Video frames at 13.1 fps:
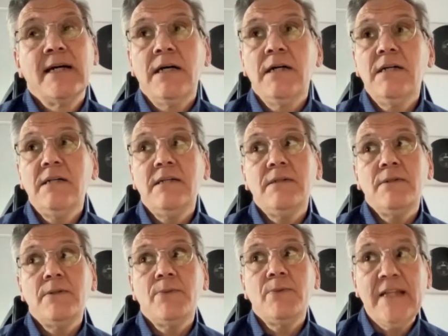
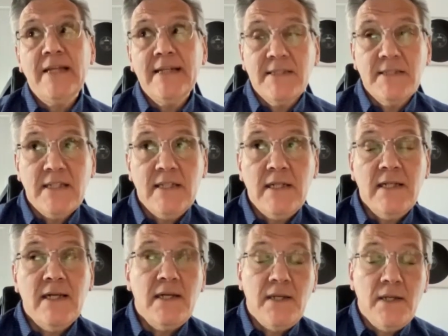Well, like I said,
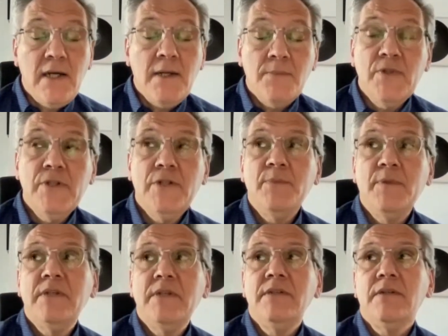I'm gonna
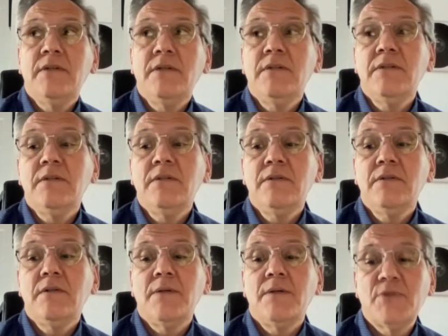be
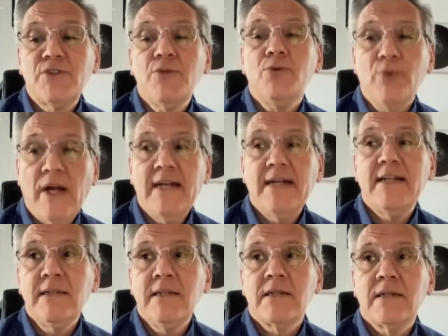I'm still
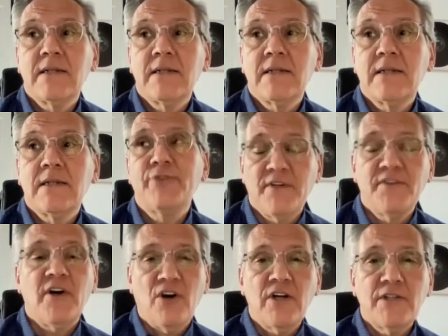writing. I'm writing for
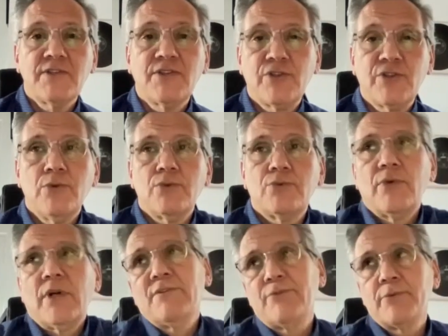other artists too,
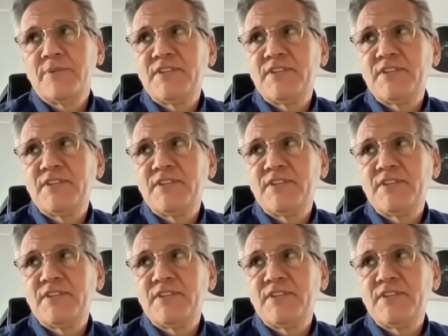writing for